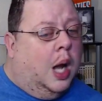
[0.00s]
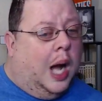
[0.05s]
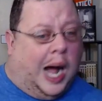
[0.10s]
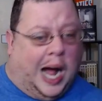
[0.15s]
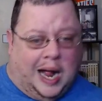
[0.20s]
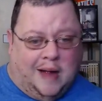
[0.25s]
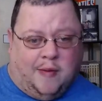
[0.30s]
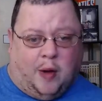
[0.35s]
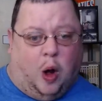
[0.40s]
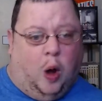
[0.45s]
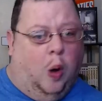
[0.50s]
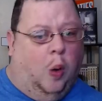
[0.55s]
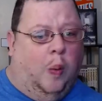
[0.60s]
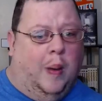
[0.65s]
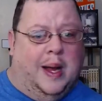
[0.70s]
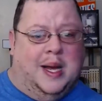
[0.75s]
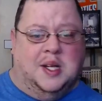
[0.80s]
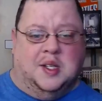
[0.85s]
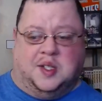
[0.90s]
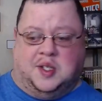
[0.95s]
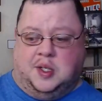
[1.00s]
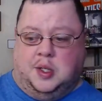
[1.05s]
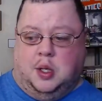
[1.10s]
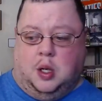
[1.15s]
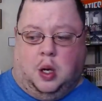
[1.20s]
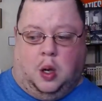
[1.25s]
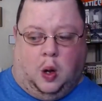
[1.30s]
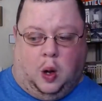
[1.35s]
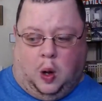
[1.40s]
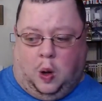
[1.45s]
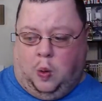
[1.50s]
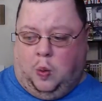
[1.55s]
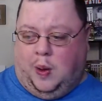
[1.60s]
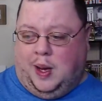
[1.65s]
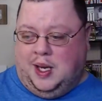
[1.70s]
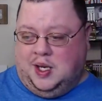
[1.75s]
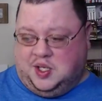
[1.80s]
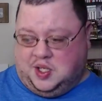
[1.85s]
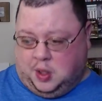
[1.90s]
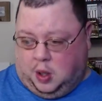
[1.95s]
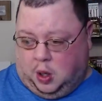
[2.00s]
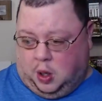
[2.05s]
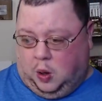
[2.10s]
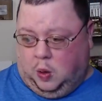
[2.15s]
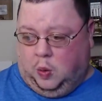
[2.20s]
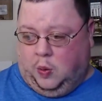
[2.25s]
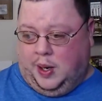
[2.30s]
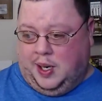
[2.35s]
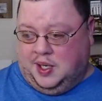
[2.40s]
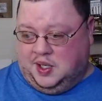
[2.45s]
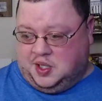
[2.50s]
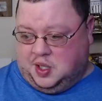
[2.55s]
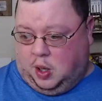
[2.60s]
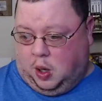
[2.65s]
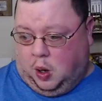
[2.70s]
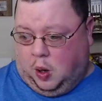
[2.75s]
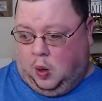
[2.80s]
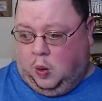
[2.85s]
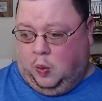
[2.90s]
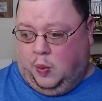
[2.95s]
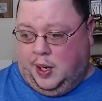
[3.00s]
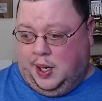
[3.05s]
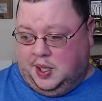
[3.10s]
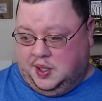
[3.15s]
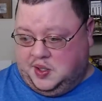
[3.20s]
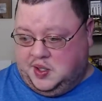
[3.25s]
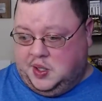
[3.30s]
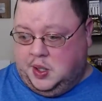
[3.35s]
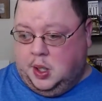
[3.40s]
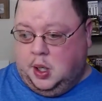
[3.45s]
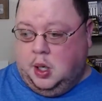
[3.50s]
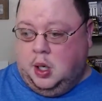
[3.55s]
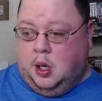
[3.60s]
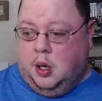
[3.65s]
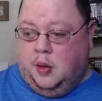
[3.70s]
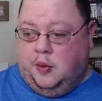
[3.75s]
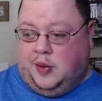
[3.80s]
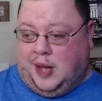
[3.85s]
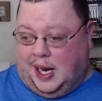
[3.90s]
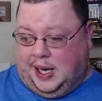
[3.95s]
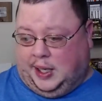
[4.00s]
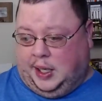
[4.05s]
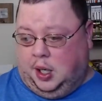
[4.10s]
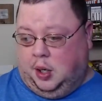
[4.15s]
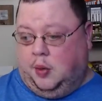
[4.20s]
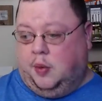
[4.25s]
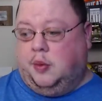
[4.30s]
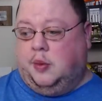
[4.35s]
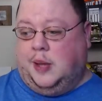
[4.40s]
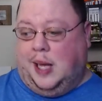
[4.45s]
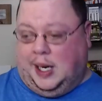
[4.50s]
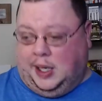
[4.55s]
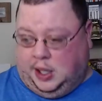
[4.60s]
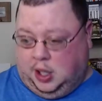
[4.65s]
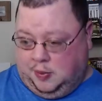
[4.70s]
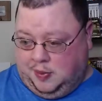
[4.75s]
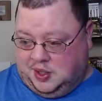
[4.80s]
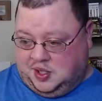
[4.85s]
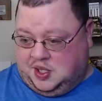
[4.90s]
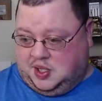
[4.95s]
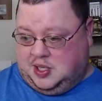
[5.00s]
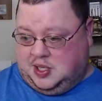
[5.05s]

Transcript: I've always, always, always, always. Thank you, Mr.